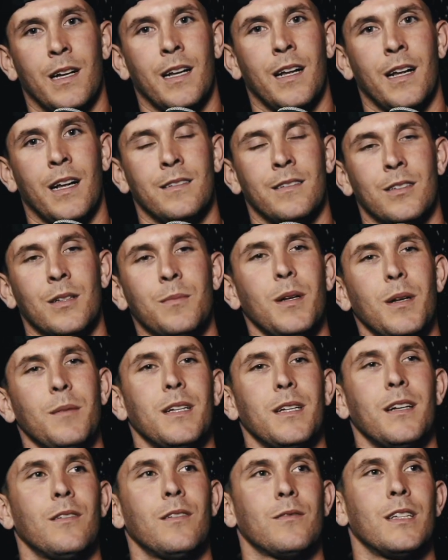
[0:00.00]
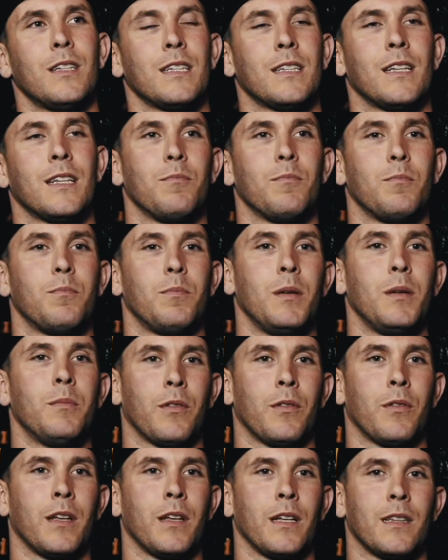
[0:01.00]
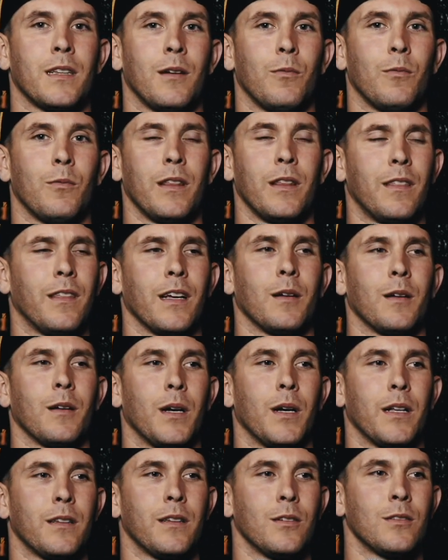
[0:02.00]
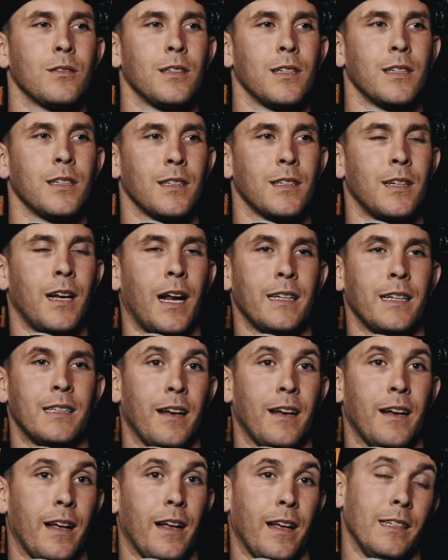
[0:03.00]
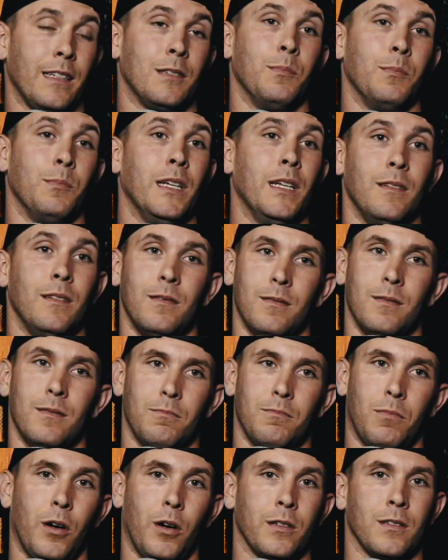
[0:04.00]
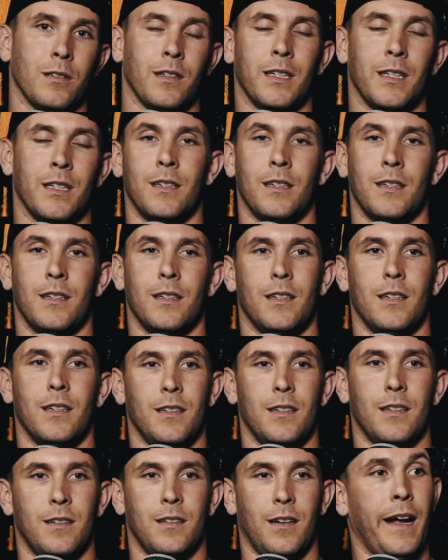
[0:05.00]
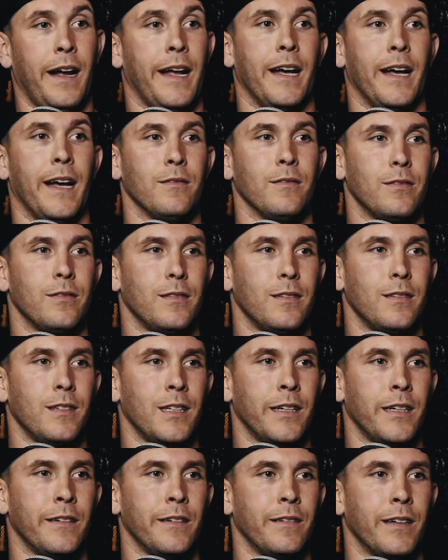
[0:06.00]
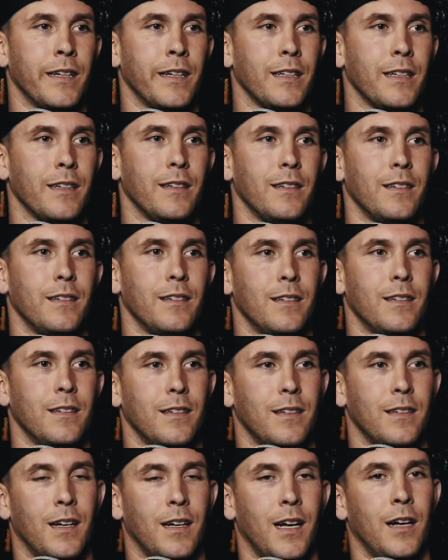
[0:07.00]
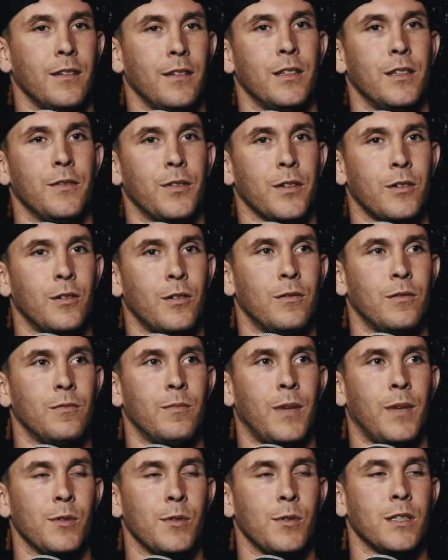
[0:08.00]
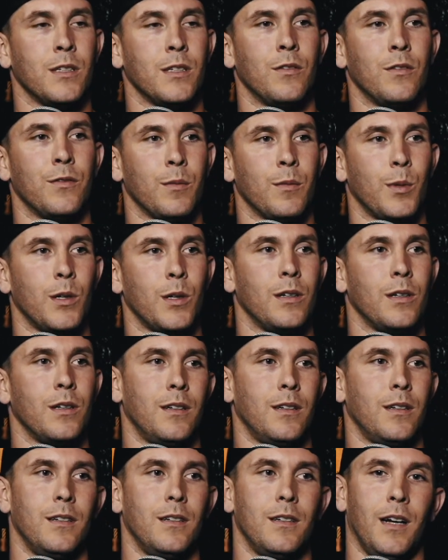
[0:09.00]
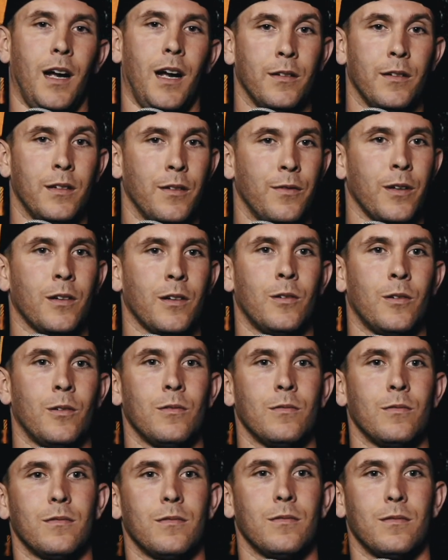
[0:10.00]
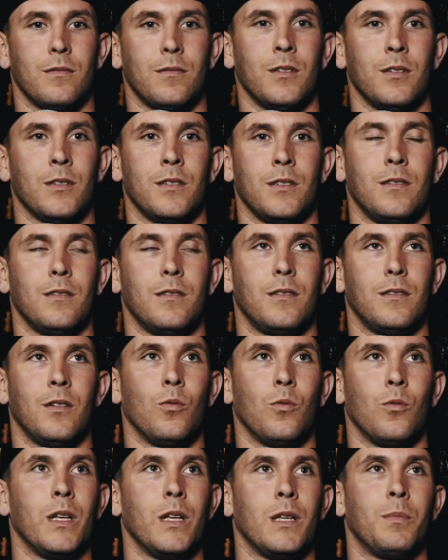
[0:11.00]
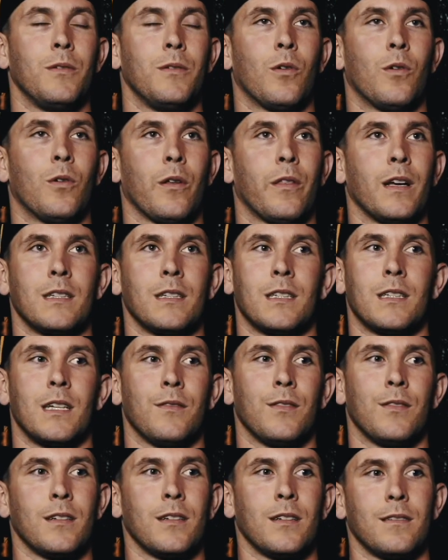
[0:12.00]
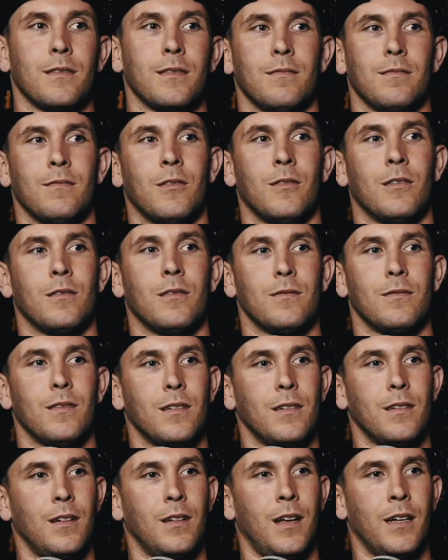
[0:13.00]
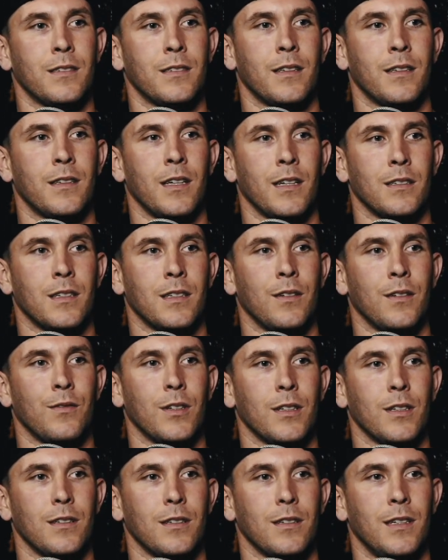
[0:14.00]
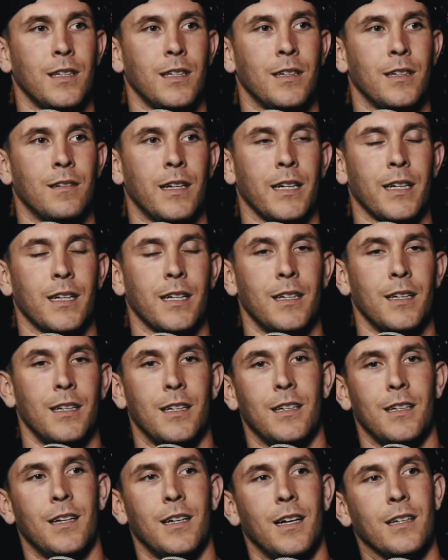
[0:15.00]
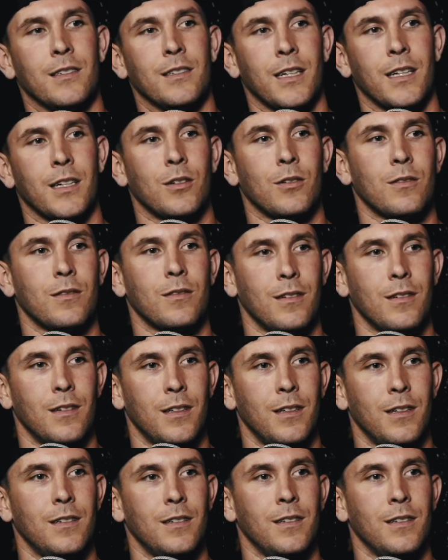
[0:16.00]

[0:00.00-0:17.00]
sometimes I don't think that people think that we think about those things. And at least me personally, I have, how difficult, mine was in November. Mm-hmm. How difficult is the week before Thanksgiving? Well, how's that Thanksgiving? It's very somber, Thanksgiving.